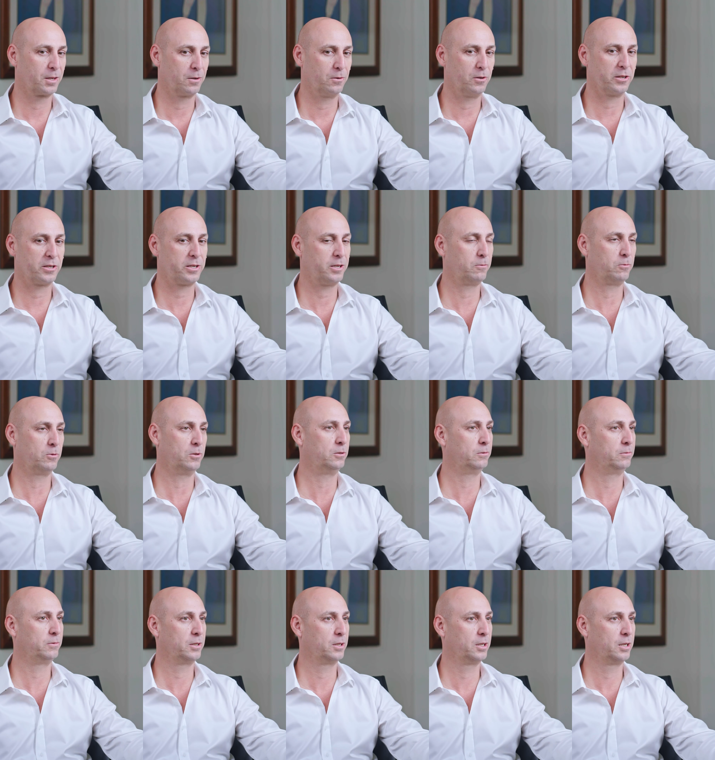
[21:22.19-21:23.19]
I said,
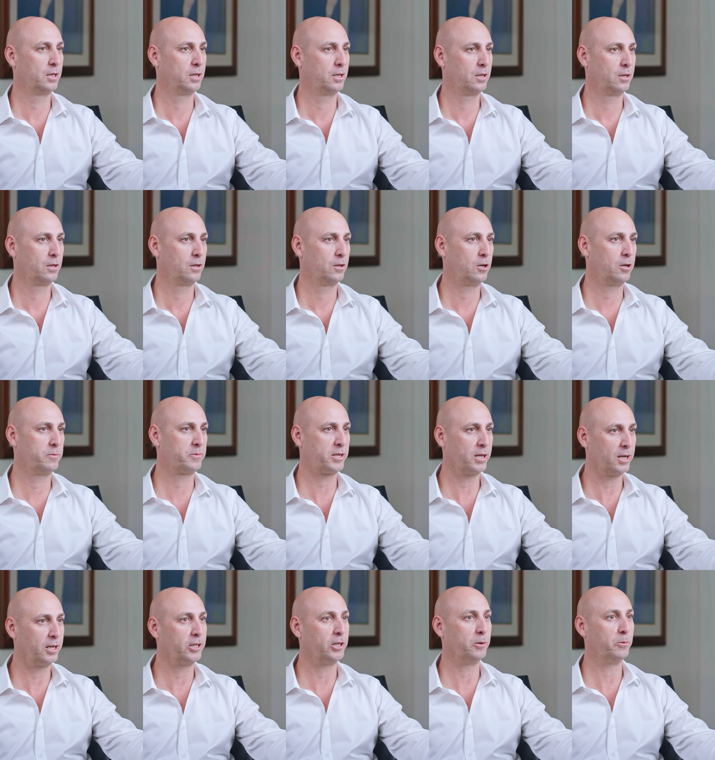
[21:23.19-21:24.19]
well, I'm
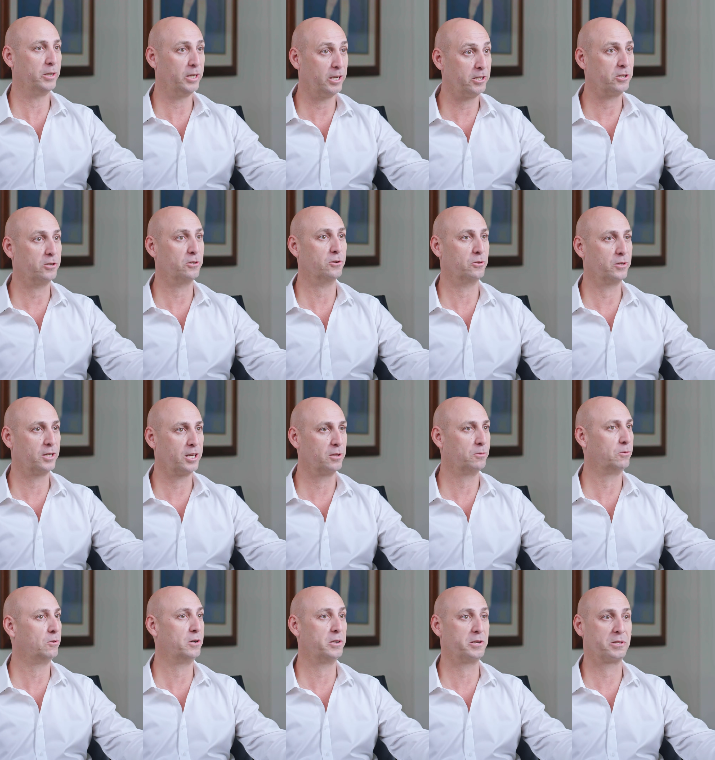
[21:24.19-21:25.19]
telling you we need to do it,
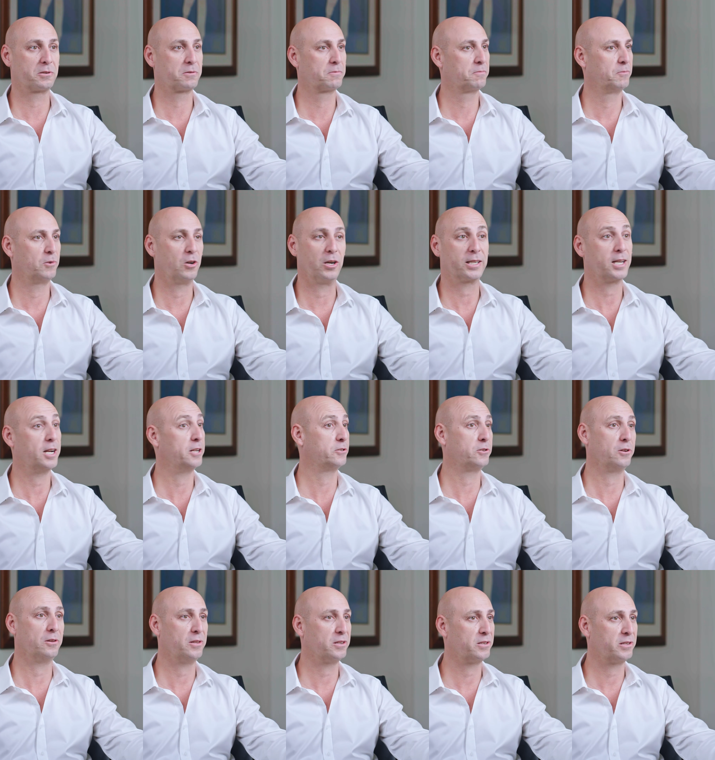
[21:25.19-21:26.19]
otherwise I can't
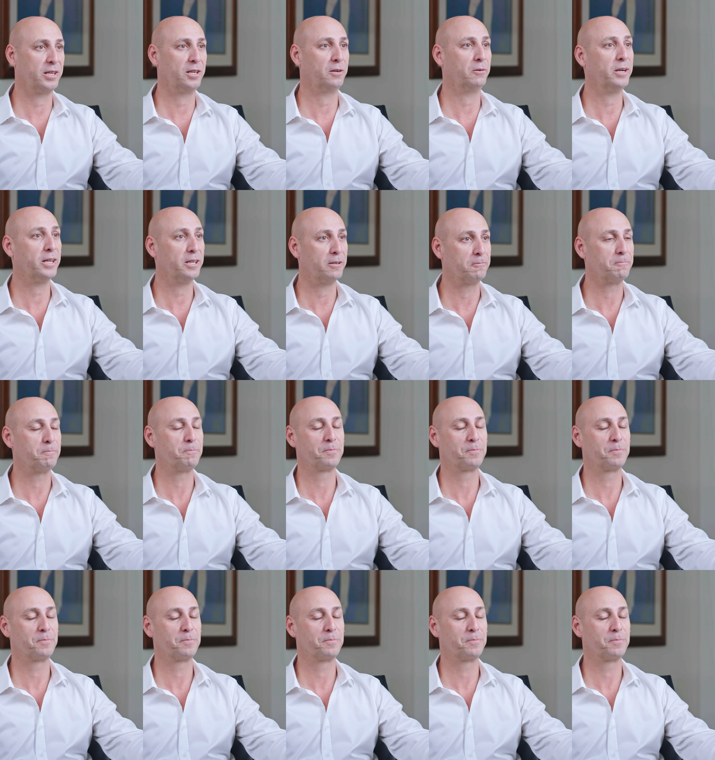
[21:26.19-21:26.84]
turn this thing around.